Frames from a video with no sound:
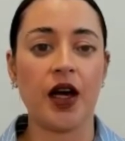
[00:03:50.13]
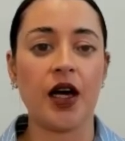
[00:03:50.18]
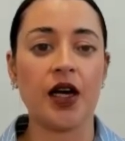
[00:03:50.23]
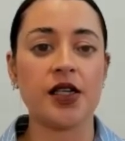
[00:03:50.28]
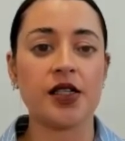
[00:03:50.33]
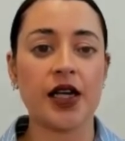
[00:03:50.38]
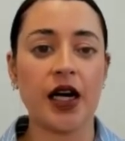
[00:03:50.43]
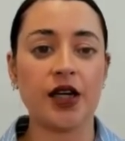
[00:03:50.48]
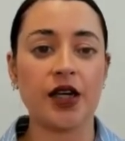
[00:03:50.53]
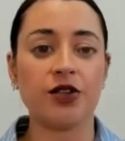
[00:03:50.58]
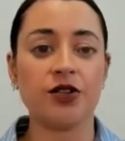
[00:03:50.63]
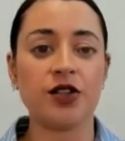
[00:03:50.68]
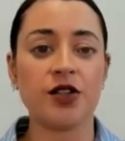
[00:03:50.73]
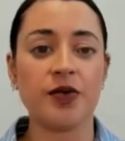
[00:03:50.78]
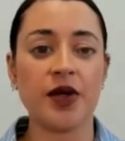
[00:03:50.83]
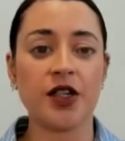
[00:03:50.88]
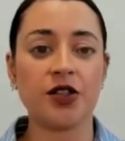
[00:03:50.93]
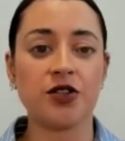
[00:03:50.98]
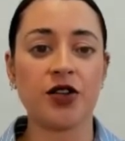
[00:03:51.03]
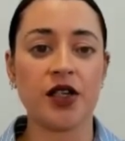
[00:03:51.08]
Schedules
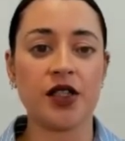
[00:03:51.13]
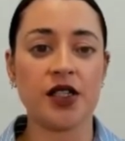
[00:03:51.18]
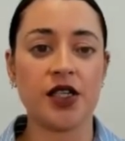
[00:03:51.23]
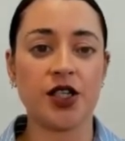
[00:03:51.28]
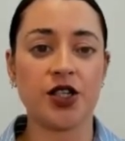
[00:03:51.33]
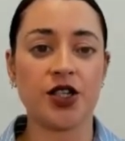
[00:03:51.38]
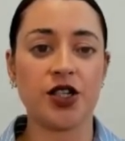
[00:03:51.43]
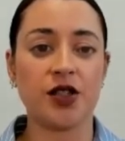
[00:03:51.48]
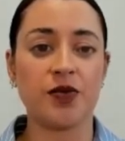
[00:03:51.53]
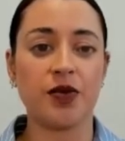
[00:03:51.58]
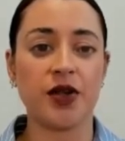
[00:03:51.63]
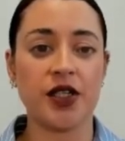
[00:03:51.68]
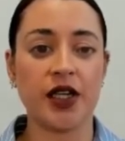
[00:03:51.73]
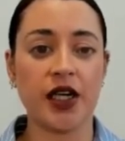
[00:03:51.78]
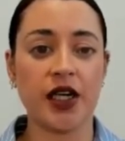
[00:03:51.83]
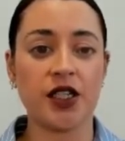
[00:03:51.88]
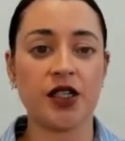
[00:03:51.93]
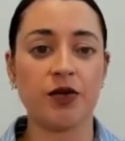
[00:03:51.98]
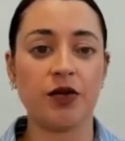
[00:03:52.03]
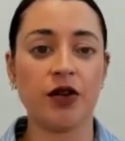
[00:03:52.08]
make transitions
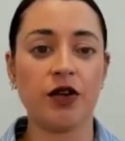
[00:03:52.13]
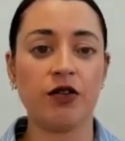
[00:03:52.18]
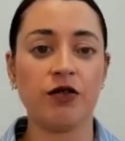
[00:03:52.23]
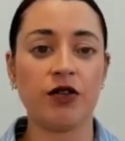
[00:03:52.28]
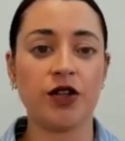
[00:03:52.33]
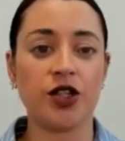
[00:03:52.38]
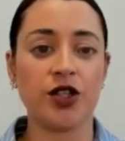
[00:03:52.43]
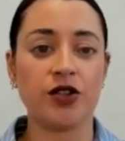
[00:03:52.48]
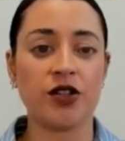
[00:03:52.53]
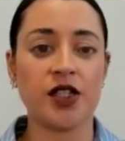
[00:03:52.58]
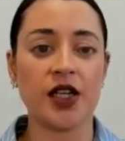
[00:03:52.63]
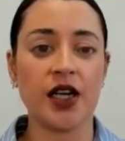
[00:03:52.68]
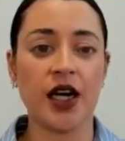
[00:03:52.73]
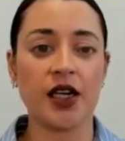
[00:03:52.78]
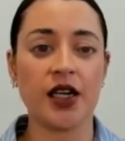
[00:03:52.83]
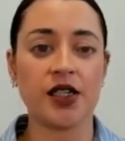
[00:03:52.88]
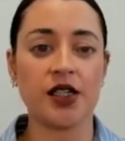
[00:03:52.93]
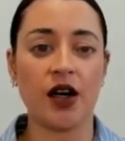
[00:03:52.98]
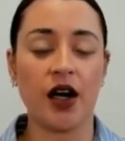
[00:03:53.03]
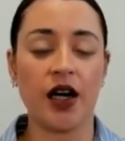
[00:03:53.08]
predictable, reducing
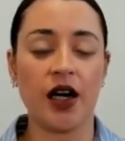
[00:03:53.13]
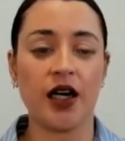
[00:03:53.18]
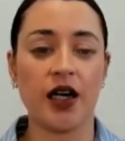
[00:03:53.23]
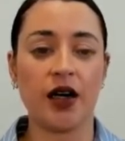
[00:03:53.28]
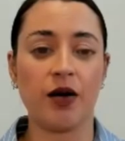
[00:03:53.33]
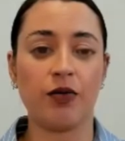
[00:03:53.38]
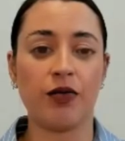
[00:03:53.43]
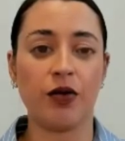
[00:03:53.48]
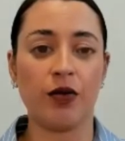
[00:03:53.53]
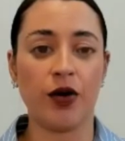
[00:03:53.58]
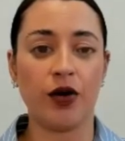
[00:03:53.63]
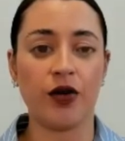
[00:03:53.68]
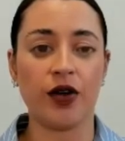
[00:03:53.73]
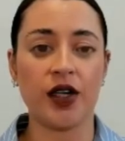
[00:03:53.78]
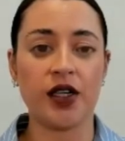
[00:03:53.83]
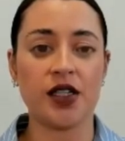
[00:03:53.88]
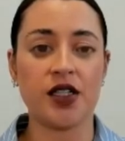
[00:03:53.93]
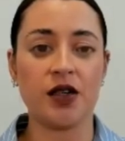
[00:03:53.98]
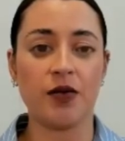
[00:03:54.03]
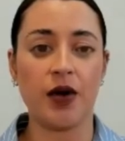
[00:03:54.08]
anxiety and promoting
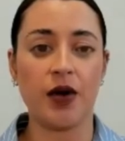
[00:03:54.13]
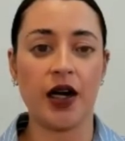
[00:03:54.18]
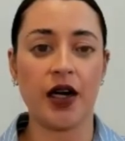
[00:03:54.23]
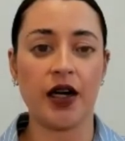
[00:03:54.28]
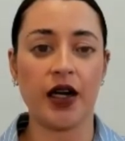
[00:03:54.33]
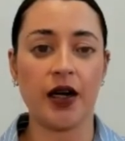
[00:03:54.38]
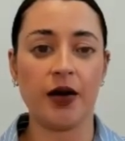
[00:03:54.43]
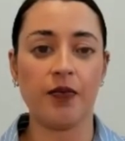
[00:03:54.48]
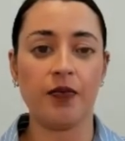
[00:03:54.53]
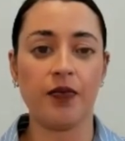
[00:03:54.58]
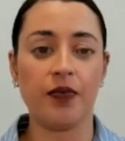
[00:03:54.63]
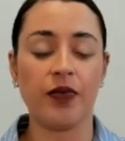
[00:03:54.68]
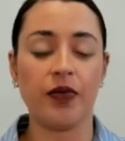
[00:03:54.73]
stability.